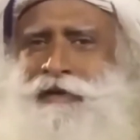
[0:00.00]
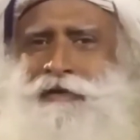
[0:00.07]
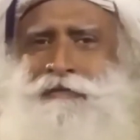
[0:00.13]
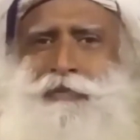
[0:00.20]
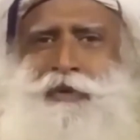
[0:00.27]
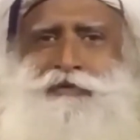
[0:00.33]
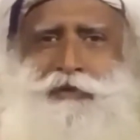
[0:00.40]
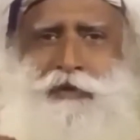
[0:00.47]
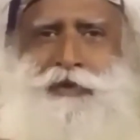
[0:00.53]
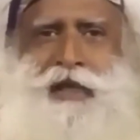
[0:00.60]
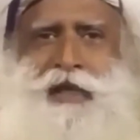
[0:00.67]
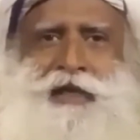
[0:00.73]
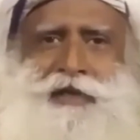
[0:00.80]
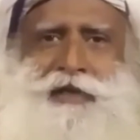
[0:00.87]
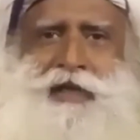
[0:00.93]
Before
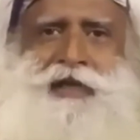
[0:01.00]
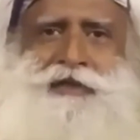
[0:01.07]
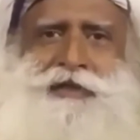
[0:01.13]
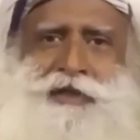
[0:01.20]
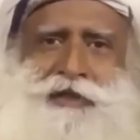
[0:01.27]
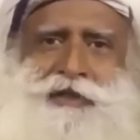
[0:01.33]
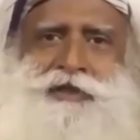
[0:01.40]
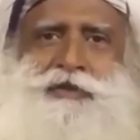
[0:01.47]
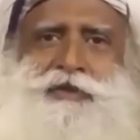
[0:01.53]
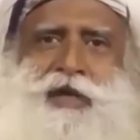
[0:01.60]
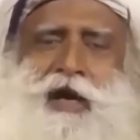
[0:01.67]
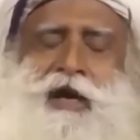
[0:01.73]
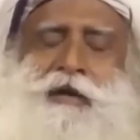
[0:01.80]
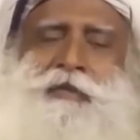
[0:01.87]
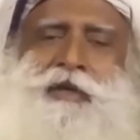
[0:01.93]
they're inducted into the
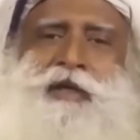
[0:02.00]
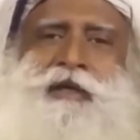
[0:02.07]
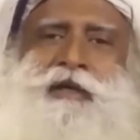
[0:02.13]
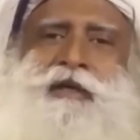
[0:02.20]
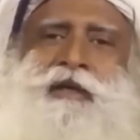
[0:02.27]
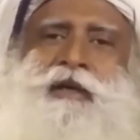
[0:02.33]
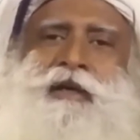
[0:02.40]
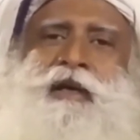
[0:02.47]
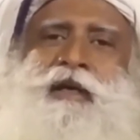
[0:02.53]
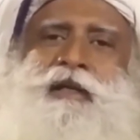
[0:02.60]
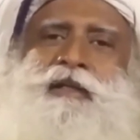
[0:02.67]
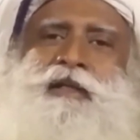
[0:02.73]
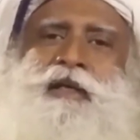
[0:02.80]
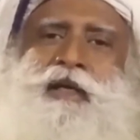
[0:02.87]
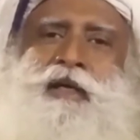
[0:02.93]
army,
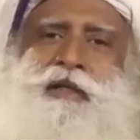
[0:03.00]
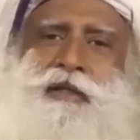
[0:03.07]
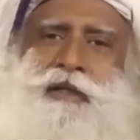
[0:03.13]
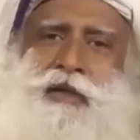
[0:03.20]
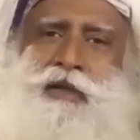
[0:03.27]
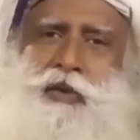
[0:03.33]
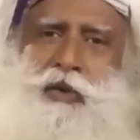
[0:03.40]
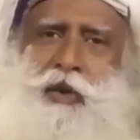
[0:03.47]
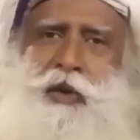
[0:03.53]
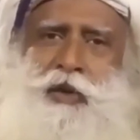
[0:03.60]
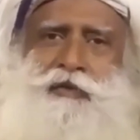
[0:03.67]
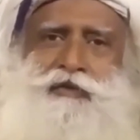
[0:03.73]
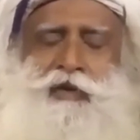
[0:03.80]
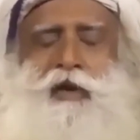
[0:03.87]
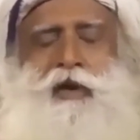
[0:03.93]
the code
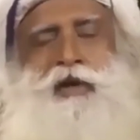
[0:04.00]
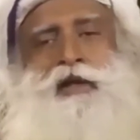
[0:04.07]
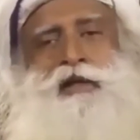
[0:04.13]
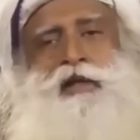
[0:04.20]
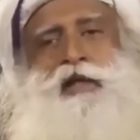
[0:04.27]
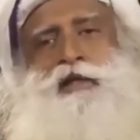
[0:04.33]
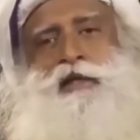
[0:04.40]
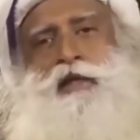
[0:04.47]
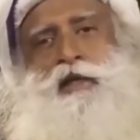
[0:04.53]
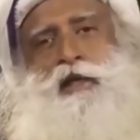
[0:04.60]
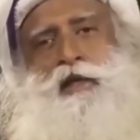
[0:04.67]
of honor they're taking